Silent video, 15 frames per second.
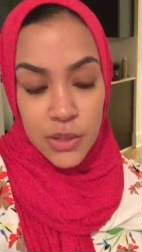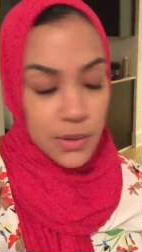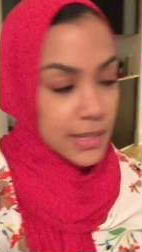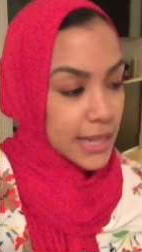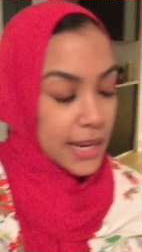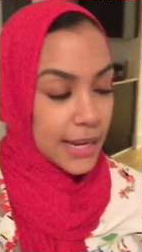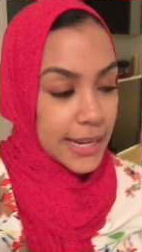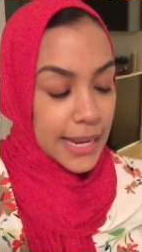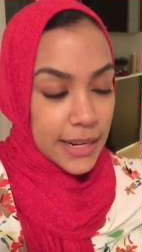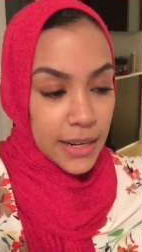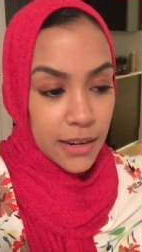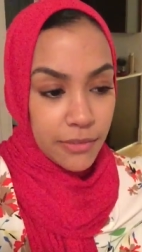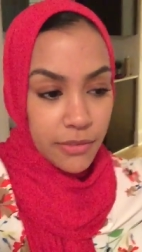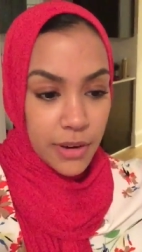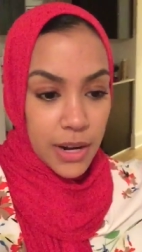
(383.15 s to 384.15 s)
So it was like, again,
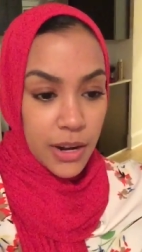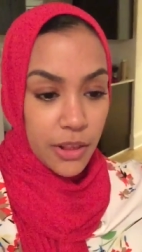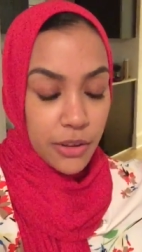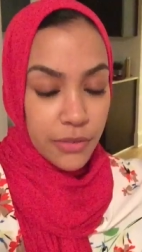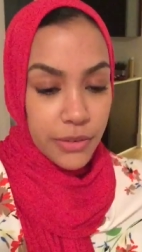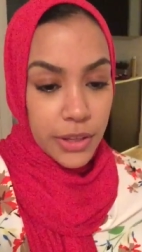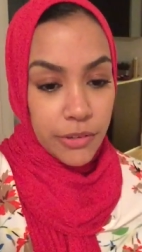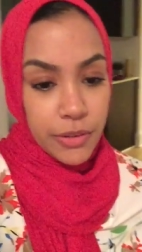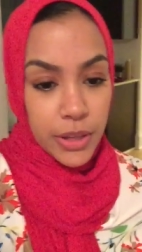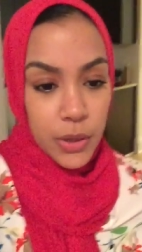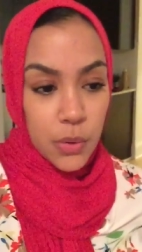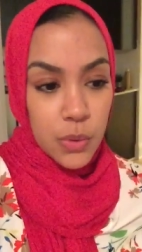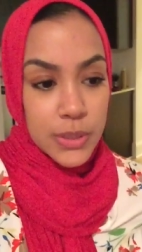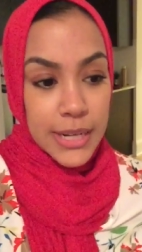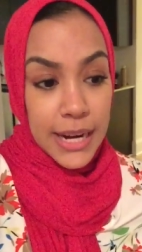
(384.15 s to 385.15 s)
another really,
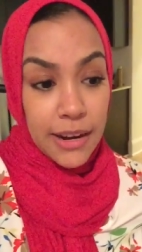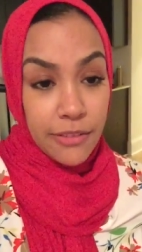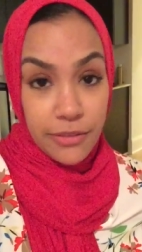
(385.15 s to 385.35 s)
really cool day.